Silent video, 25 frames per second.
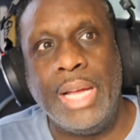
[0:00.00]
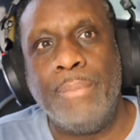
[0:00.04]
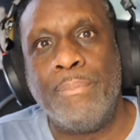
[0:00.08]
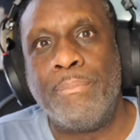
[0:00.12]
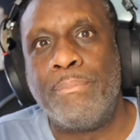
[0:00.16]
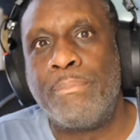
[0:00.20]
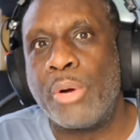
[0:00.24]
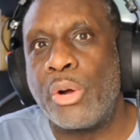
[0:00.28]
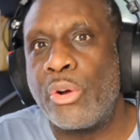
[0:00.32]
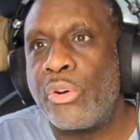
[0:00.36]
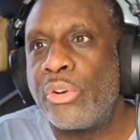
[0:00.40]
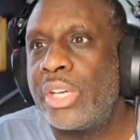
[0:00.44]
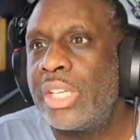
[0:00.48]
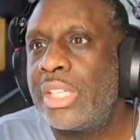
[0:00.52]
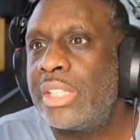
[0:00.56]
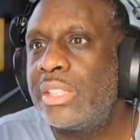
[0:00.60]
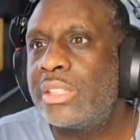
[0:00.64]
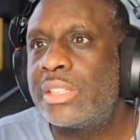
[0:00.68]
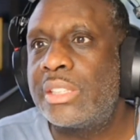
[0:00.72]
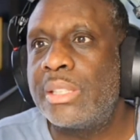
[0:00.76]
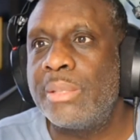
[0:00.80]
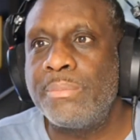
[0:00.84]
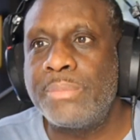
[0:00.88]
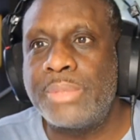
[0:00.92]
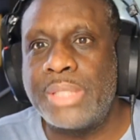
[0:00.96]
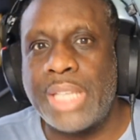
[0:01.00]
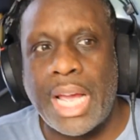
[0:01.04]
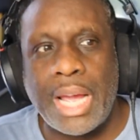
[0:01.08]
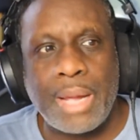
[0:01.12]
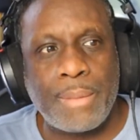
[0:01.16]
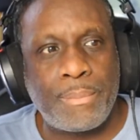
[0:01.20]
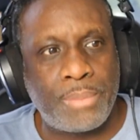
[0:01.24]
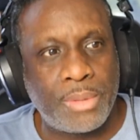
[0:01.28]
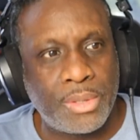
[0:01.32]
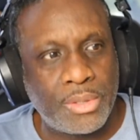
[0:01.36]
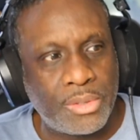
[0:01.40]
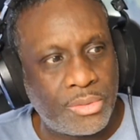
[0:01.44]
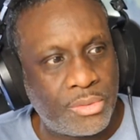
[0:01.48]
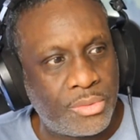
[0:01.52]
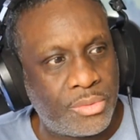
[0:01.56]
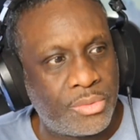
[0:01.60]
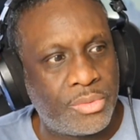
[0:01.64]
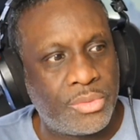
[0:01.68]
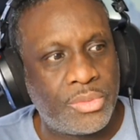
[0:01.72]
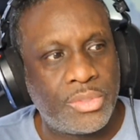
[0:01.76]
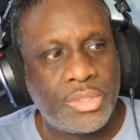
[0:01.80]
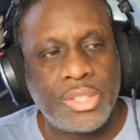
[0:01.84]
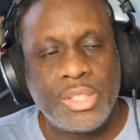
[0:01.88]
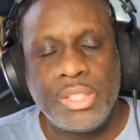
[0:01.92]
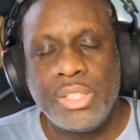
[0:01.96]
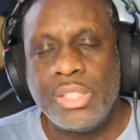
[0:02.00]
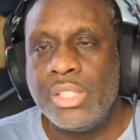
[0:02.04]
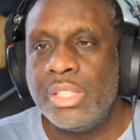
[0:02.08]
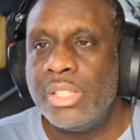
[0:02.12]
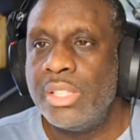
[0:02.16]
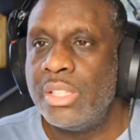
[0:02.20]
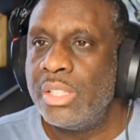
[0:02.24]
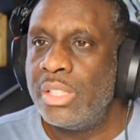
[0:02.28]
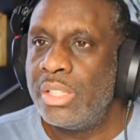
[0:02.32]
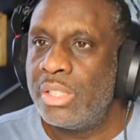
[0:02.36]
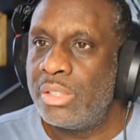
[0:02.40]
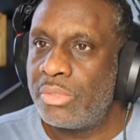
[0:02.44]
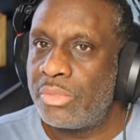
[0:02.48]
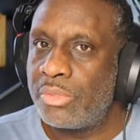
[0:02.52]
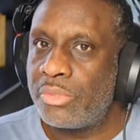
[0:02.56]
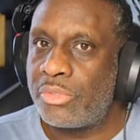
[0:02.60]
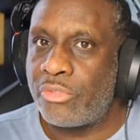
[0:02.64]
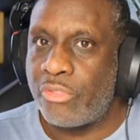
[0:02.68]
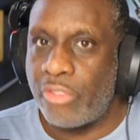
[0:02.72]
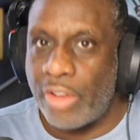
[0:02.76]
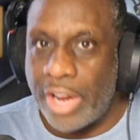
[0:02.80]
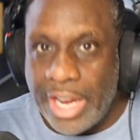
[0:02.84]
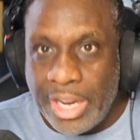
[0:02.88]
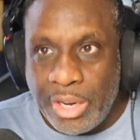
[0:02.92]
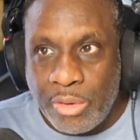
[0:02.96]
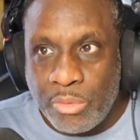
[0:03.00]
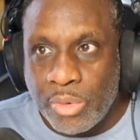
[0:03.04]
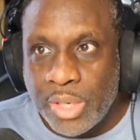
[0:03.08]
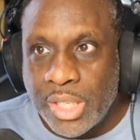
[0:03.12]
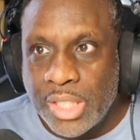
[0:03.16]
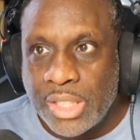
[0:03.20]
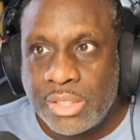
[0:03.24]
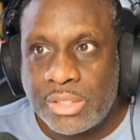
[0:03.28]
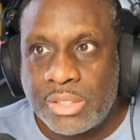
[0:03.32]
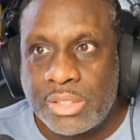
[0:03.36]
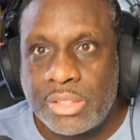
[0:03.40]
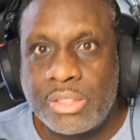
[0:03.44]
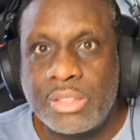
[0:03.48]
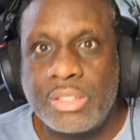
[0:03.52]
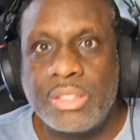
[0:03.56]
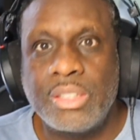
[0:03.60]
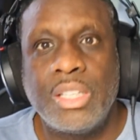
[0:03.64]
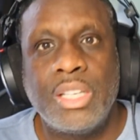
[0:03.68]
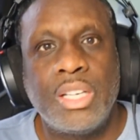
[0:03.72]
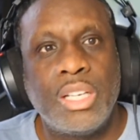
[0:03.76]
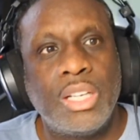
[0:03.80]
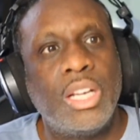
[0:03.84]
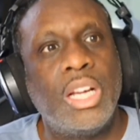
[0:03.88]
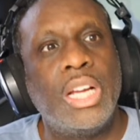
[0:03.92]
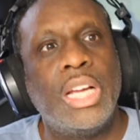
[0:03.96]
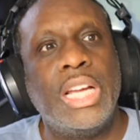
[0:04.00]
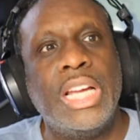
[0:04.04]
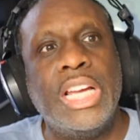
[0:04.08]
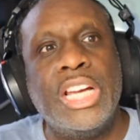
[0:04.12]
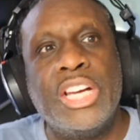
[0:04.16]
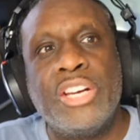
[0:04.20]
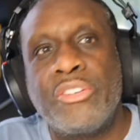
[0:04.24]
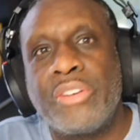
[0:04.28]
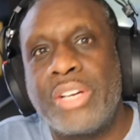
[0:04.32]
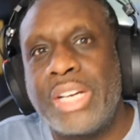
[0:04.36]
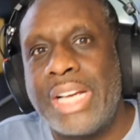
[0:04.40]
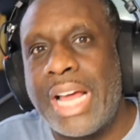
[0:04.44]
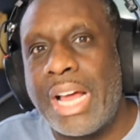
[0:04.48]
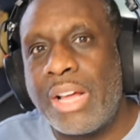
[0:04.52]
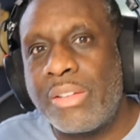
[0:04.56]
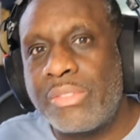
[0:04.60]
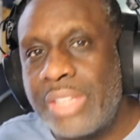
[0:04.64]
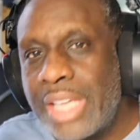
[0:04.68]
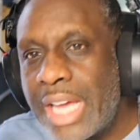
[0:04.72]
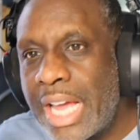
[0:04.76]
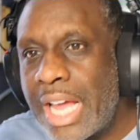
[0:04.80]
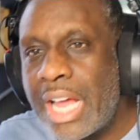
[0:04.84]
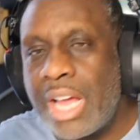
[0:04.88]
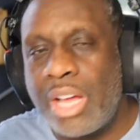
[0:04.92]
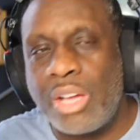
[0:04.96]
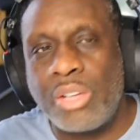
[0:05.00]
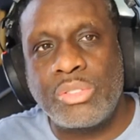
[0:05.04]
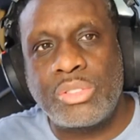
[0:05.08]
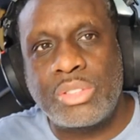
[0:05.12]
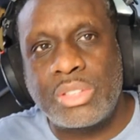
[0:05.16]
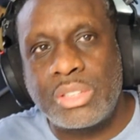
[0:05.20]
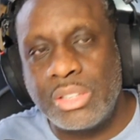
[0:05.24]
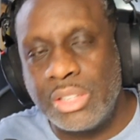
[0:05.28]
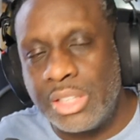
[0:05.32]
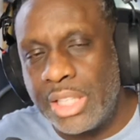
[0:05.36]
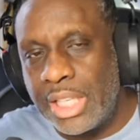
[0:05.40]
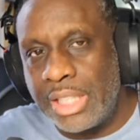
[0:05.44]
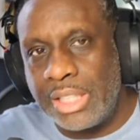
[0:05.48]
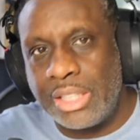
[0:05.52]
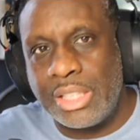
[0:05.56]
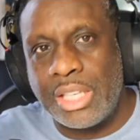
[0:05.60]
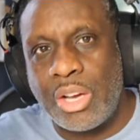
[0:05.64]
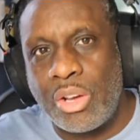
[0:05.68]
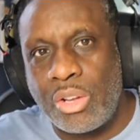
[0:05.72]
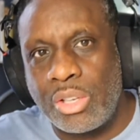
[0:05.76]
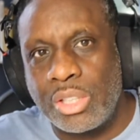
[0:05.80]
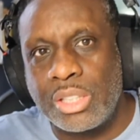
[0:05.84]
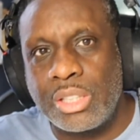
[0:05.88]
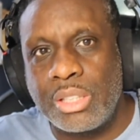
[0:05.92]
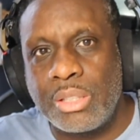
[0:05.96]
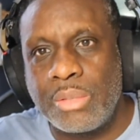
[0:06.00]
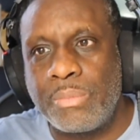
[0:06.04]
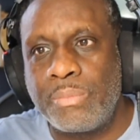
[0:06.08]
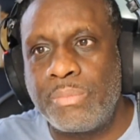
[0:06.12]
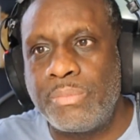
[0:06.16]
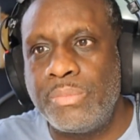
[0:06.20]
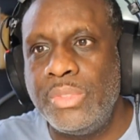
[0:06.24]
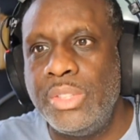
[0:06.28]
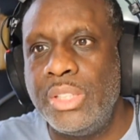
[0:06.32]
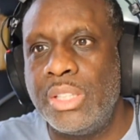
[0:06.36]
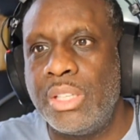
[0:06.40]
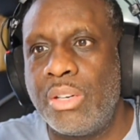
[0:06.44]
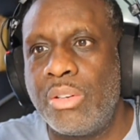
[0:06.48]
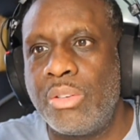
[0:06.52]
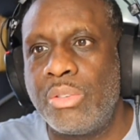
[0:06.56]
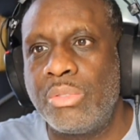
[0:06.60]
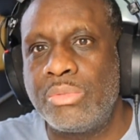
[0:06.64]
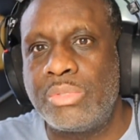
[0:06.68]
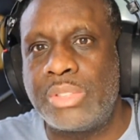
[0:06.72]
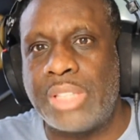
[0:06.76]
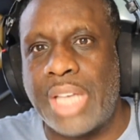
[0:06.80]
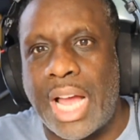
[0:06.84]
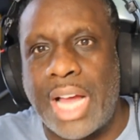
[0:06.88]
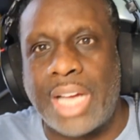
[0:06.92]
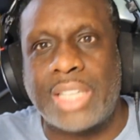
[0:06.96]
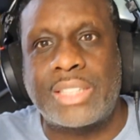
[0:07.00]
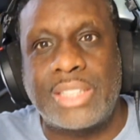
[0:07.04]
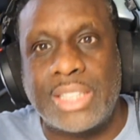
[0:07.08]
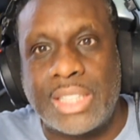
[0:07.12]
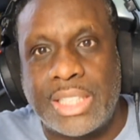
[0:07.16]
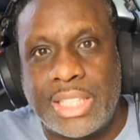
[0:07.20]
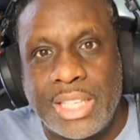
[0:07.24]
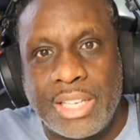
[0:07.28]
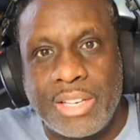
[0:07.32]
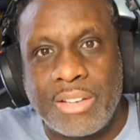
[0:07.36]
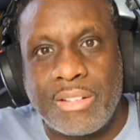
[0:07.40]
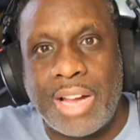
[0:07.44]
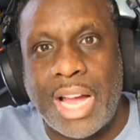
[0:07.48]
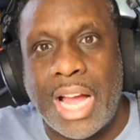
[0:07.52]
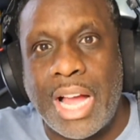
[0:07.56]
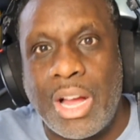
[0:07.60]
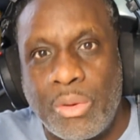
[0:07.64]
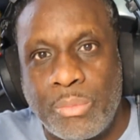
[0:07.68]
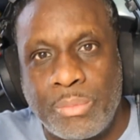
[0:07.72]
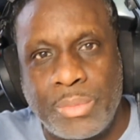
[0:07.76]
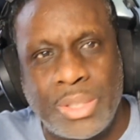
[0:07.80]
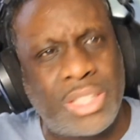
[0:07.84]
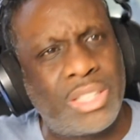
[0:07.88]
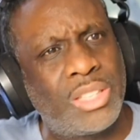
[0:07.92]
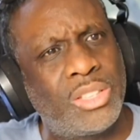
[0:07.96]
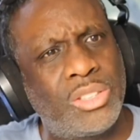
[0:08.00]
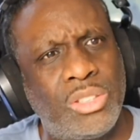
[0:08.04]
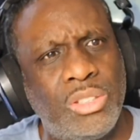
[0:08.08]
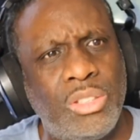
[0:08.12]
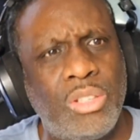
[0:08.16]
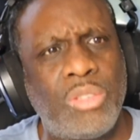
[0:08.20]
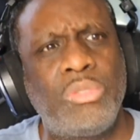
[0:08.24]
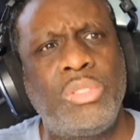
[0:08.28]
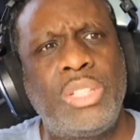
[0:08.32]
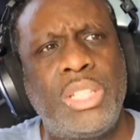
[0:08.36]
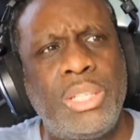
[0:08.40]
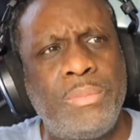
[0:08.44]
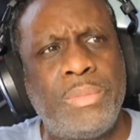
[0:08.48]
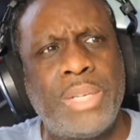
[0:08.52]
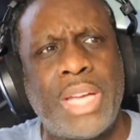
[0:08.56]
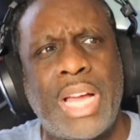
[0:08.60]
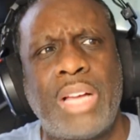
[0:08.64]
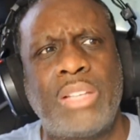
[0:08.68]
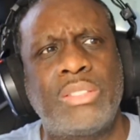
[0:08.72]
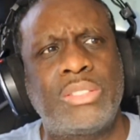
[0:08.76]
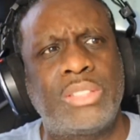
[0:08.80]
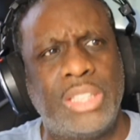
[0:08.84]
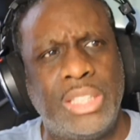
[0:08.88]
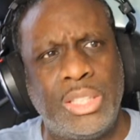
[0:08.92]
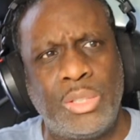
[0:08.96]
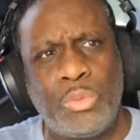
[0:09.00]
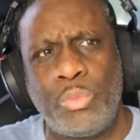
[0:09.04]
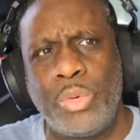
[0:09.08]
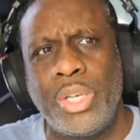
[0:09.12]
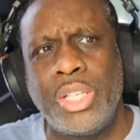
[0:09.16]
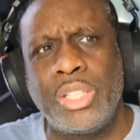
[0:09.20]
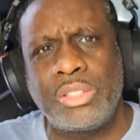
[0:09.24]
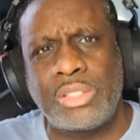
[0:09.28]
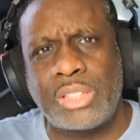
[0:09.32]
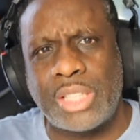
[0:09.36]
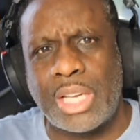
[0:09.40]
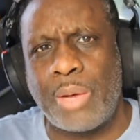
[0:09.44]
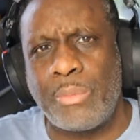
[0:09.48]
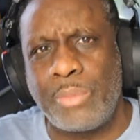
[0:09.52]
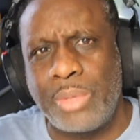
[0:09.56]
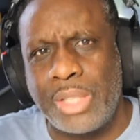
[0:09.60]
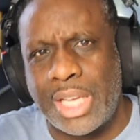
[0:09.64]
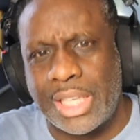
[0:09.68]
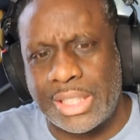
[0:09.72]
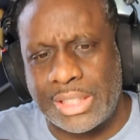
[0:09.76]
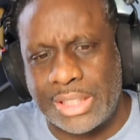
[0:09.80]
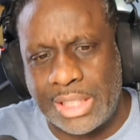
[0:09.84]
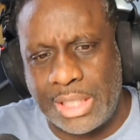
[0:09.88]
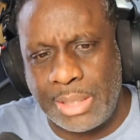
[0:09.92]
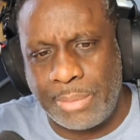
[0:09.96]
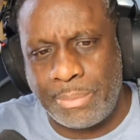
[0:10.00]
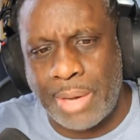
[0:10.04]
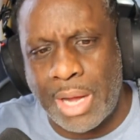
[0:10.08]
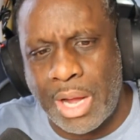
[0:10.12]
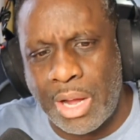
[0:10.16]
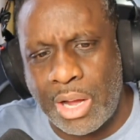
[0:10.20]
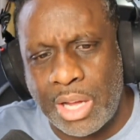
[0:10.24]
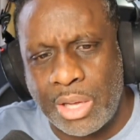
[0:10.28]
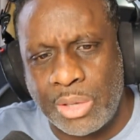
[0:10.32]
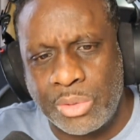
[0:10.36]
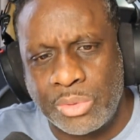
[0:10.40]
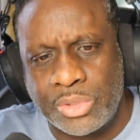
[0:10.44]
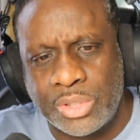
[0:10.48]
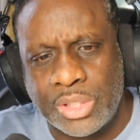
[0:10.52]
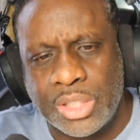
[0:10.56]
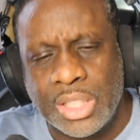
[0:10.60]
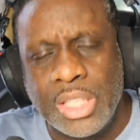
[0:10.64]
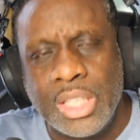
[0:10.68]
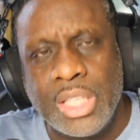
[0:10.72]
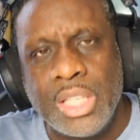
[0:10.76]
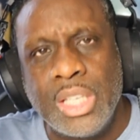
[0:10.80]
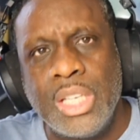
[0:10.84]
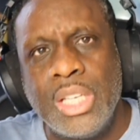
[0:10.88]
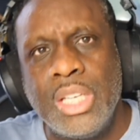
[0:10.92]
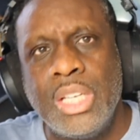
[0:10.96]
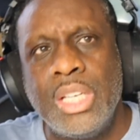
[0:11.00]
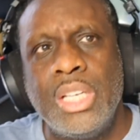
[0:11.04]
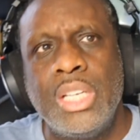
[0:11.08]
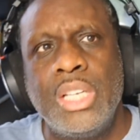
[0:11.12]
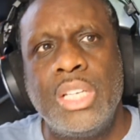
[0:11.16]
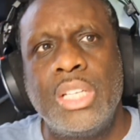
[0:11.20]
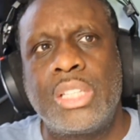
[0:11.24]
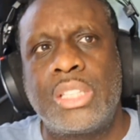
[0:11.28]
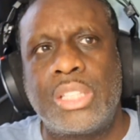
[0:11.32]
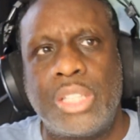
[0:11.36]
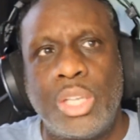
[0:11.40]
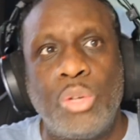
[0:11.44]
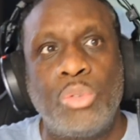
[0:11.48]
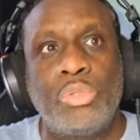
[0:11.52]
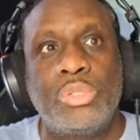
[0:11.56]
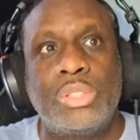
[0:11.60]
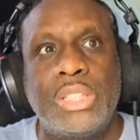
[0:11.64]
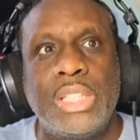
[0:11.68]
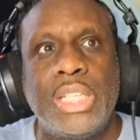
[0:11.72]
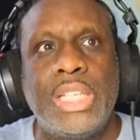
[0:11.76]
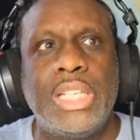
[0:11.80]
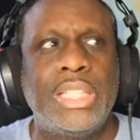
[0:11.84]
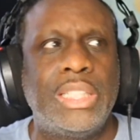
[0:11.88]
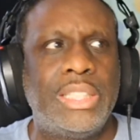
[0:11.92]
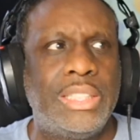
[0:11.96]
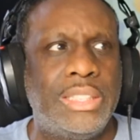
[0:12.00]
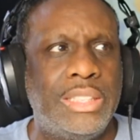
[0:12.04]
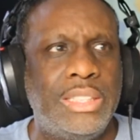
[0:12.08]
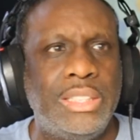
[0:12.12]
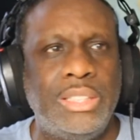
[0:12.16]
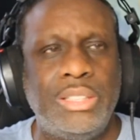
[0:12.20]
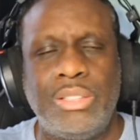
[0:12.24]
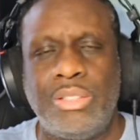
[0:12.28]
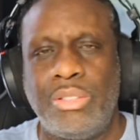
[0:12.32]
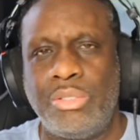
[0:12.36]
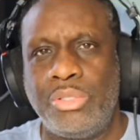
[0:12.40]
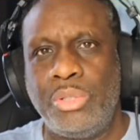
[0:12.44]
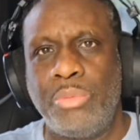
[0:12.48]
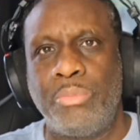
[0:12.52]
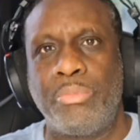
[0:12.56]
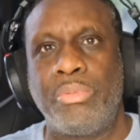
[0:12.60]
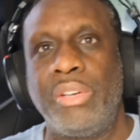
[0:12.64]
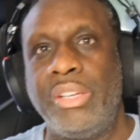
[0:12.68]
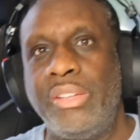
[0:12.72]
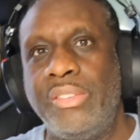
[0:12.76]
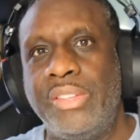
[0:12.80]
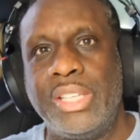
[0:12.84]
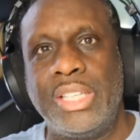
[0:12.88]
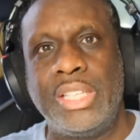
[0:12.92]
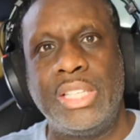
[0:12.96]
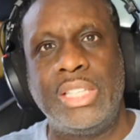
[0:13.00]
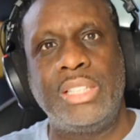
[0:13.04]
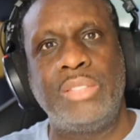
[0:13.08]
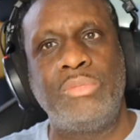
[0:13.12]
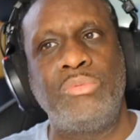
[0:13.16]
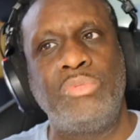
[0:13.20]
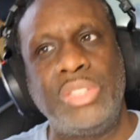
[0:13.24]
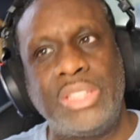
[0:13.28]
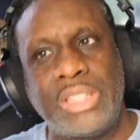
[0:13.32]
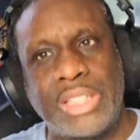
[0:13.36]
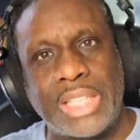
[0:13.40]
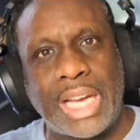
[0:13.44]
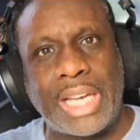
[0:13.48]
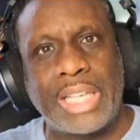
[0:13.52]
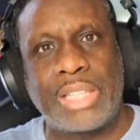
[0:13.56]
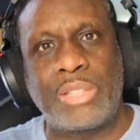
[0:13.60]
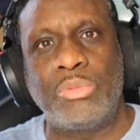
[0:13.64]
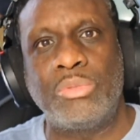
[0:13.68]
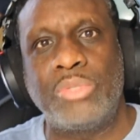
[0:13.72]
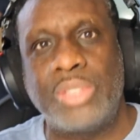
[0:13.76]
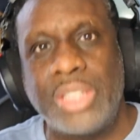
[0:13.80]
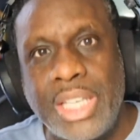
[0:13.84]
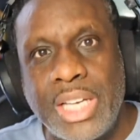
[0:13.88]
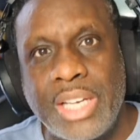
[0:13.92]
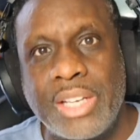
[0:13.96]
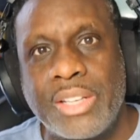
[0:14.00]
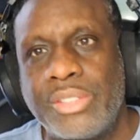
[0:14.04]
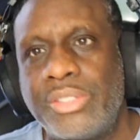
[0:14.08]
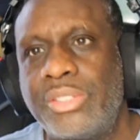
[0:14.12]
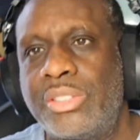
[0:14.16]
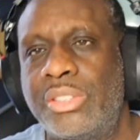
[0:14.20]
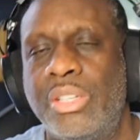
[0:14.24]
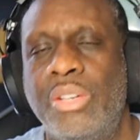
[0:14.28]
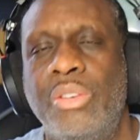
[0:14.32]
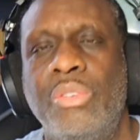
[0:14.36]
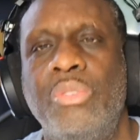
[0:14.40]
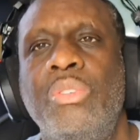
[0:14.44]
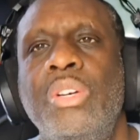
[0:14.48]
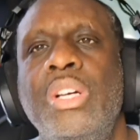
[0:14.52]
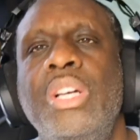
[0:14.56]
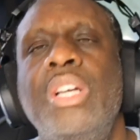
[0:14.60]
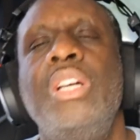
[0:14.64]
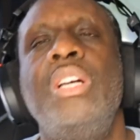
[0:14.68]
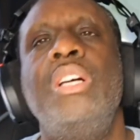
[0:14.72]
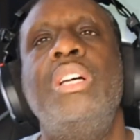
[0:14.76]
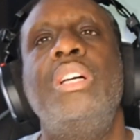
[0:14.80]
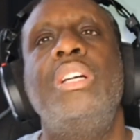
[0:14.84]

and burning some type of fragrance, airing out the house, letting all of the, toxic air out, because, you keep your house in the wintertime. We like to keep our house closed in, and, you're breathing in recycled air. So